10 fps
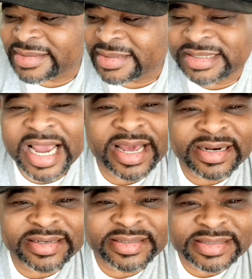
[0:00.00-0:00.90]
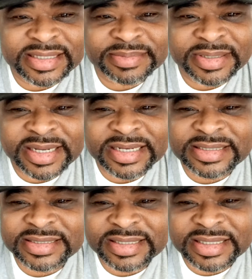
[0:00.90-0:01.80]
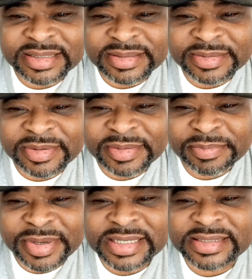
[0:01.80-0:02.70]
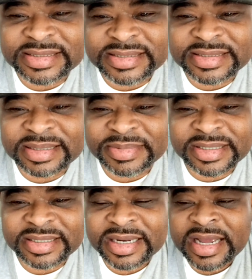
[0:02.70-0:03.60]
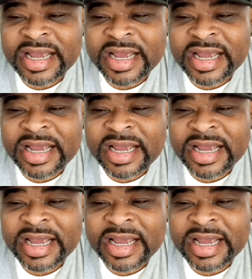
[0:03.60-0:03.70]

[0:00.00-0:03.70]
janitor or something. Get you a little business or something.